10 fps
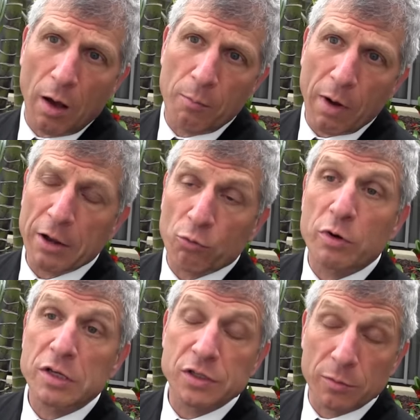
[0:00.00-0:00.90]
might
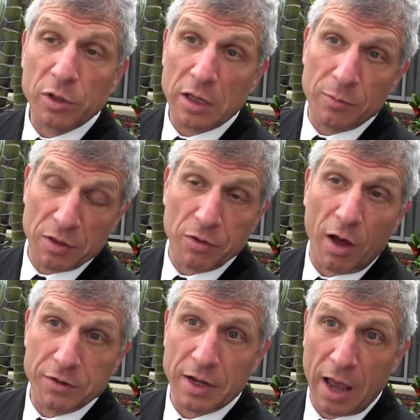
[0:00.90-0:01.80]
reasonably be
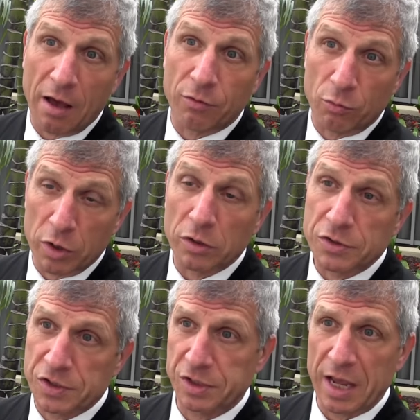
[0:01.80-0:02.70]
thought to have a real
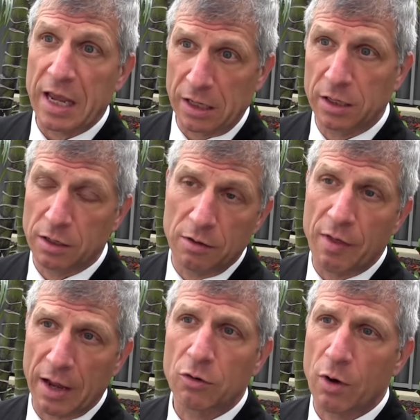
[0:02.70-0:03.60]
stake in
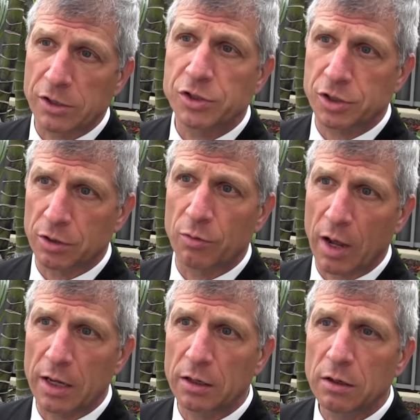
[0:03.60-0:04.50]
that question,
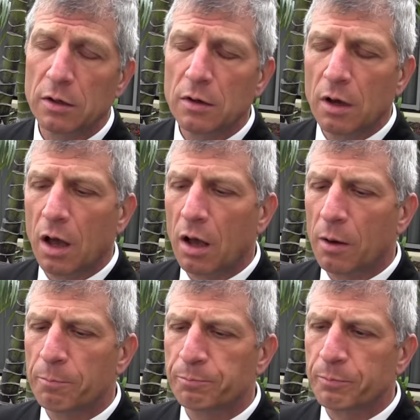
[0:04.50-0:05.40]
right?
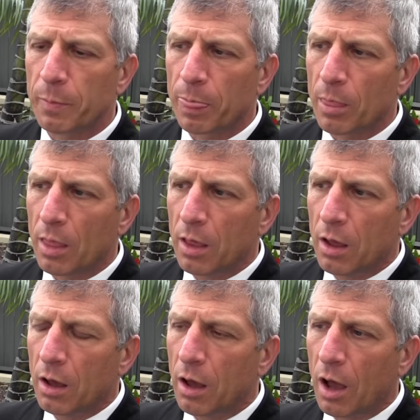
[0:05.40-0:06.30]
I
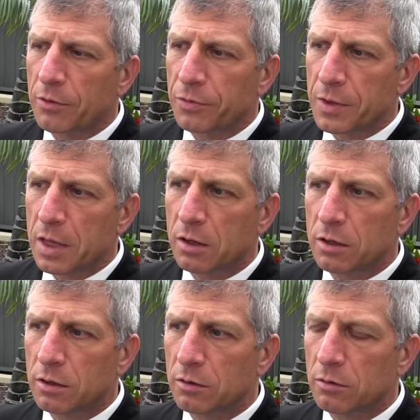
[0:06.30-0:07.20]

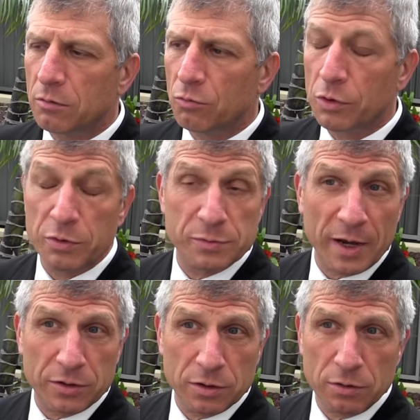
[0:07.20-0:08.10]
think with
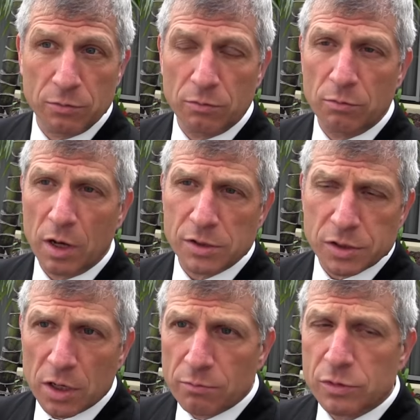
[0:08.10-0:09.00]
respect to
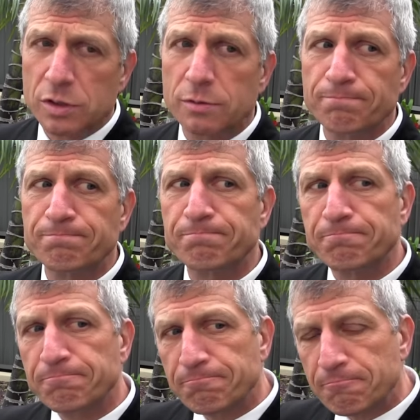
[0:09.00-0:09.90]
Muslims,
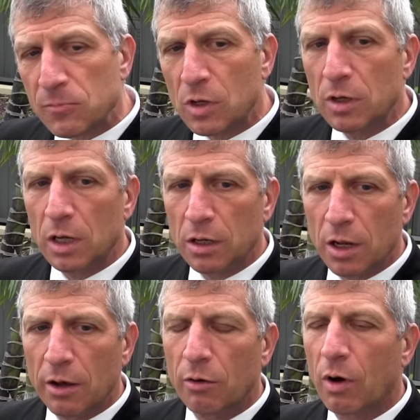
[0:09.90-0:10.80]

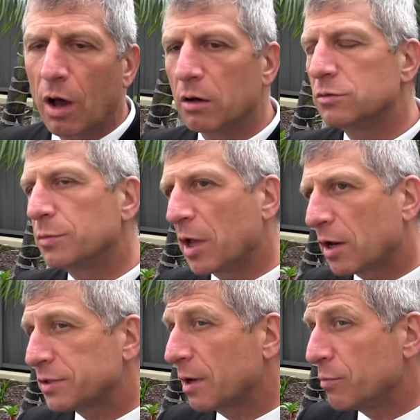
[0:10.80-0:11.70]
you know, to be
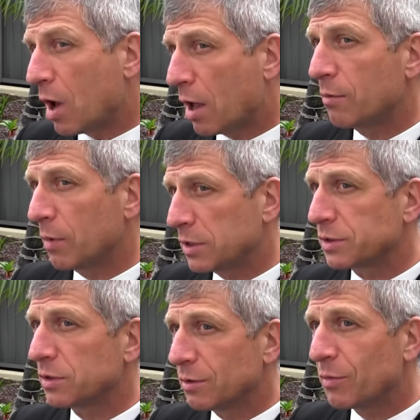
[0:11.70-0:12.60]
honest, I'm not a
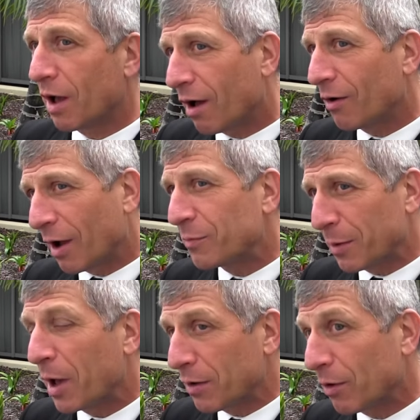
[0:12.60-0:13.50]
Muslim. I mean,